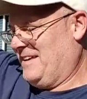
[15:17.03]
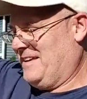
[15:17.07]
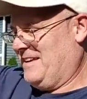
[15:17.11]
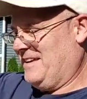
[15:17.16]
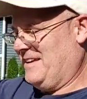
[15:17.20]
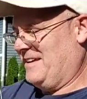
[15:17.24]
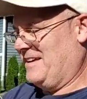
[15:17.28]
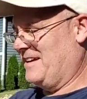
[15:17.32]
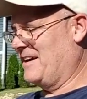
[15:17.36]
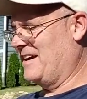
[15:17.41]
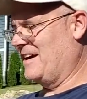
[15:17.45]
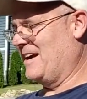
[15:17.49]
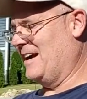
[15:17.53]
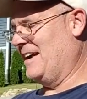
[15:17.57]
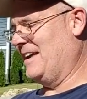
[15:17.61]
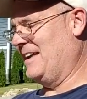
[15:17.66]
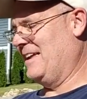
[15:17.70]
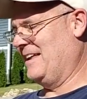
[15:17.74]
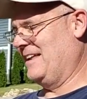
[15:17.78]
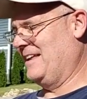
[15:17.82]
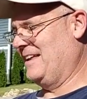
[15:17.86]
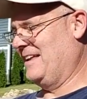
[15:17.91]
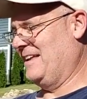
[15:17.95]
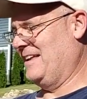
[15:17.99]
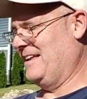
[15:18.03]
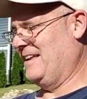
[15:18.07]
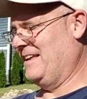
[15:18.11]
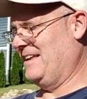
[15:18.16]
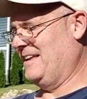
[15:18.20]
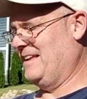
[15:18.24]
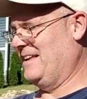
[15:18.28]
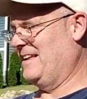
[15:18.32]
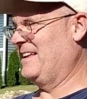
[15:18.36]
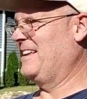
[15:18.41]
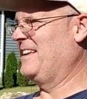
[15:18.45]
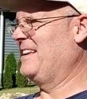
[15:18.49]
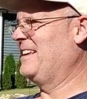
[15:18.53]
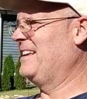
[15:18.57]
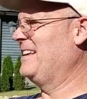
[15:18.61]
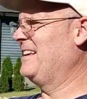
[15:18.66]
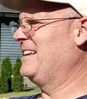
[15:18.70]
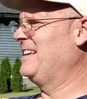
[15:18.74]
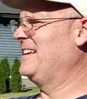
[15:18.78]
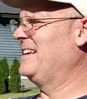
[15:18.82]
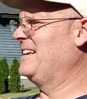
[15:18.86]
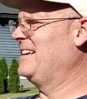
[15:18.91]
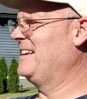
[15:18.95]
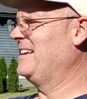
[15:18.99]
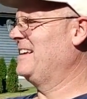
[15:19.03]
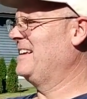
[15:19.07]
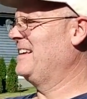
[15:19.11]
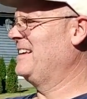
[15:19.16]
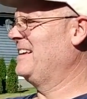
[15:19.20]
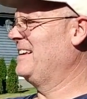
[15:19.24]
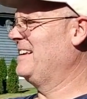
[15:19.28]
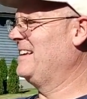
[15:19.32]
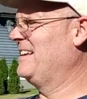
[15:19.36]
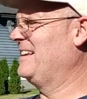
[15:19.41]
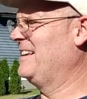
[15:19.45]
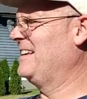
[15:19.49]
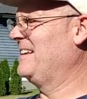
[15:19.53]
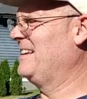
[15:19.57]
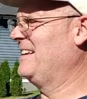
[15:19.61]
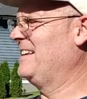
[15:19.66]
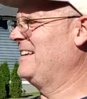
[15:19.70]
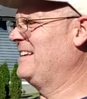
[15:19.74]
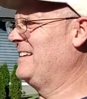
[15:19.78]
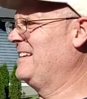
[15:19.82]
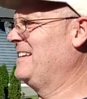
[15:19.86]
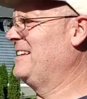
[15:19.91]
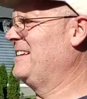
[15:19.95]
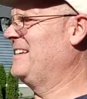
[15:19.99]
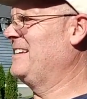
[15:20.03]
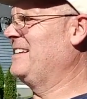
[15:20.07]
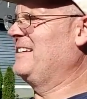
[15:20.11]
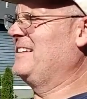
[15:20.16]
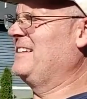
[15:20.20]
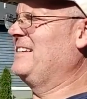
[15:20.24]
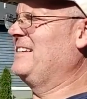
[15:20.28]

So it's small enough to go through the eye, but it doesn't kink up on you.